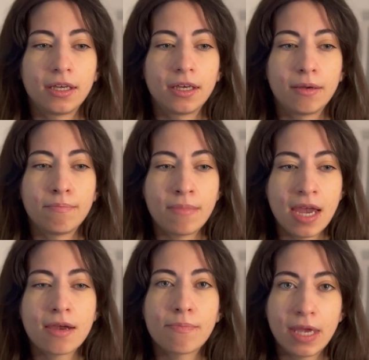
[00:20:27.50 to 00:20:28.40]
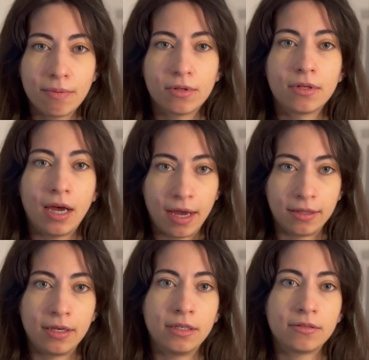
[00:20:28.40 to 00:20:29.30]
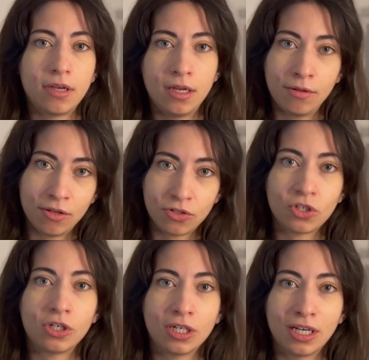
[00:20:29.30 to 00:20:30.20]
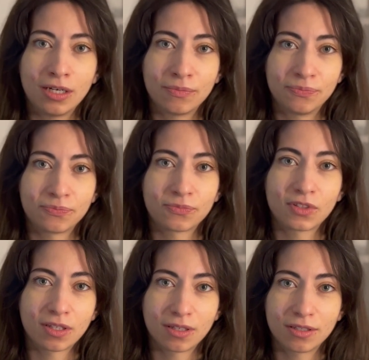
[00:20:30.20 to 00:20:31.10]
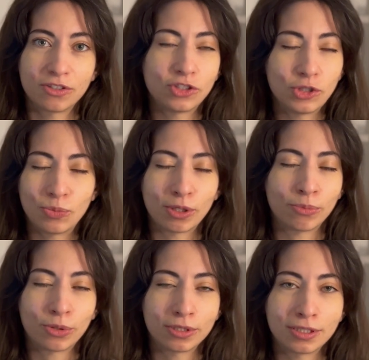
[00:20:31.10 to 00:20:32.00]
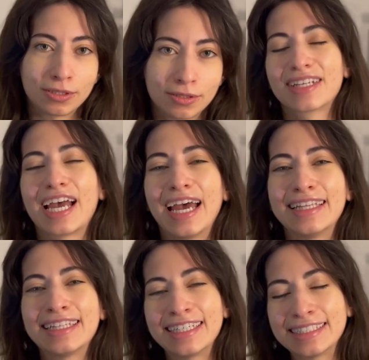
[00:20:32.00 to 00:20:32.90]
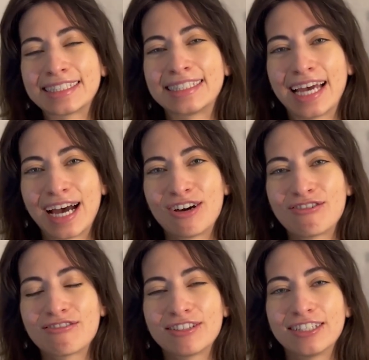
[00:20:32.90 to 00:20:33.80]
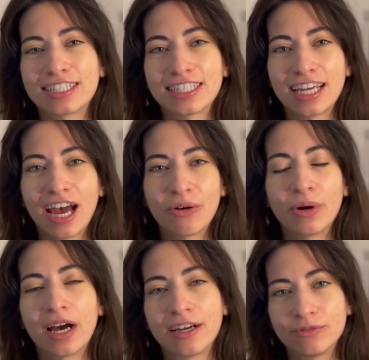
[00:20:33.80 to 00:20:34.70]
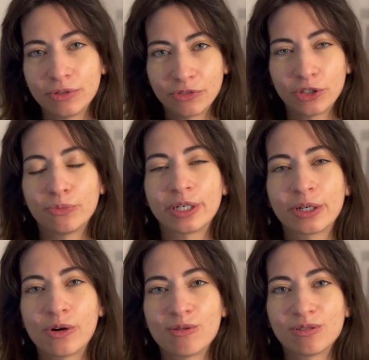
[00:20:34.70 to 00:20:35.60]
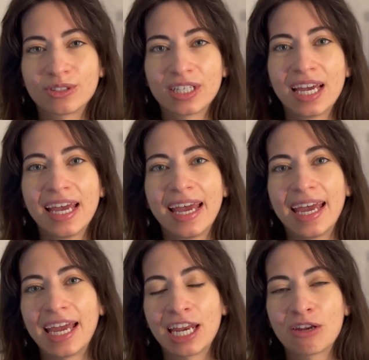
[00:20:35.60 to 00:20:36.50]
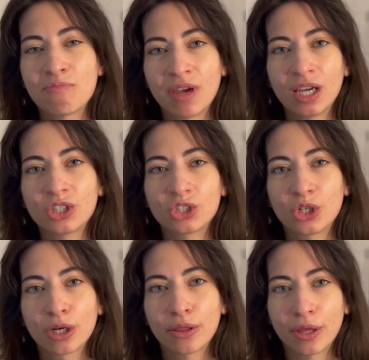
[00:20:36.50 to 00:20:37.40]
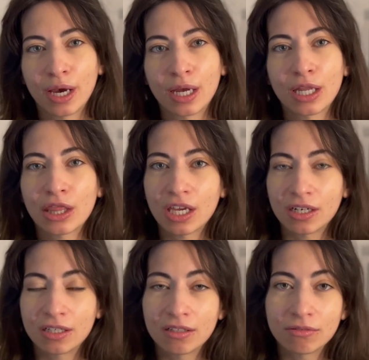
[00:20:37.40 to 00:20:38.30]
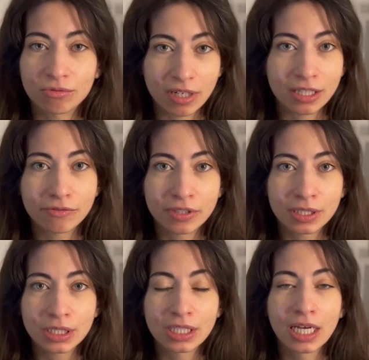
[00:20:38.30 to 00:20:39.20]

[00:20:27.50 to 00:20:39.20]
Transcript: make people allies in this journey. Super important. And let's now look at how I review my goals and make sure that they're relevant,